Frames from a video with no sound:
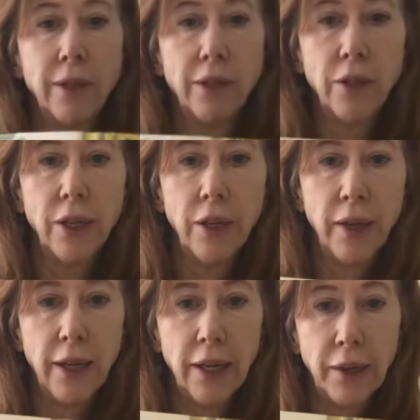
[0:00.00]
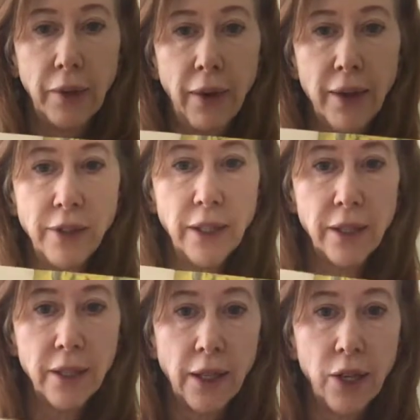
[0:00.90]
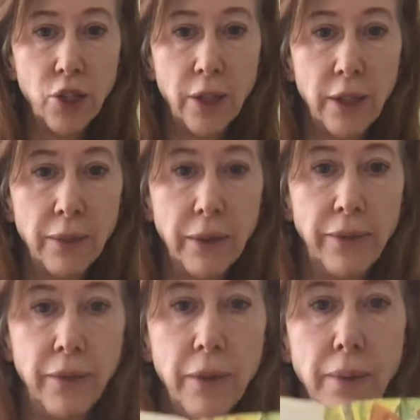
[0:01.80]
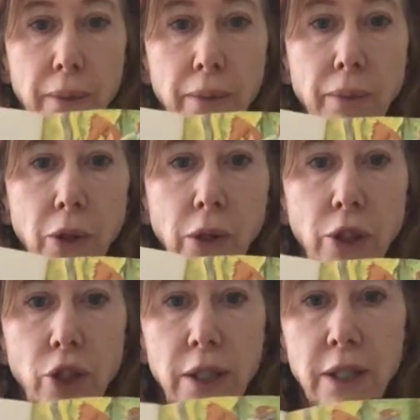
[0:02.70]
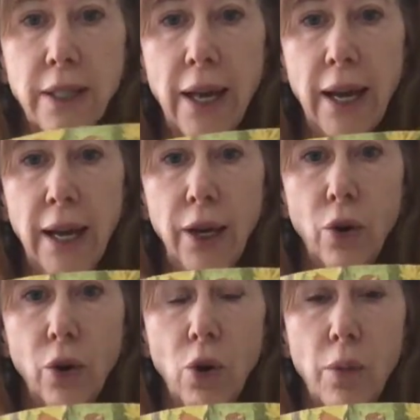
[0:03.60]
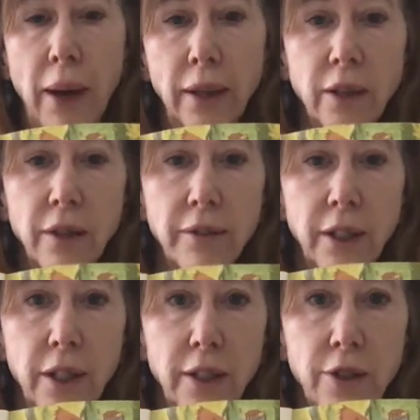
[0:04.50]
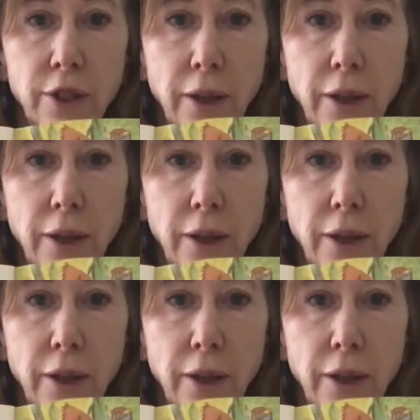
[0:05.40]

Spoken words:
So there they are. They're having a discussion of if Mowgli should stay or go back to the village.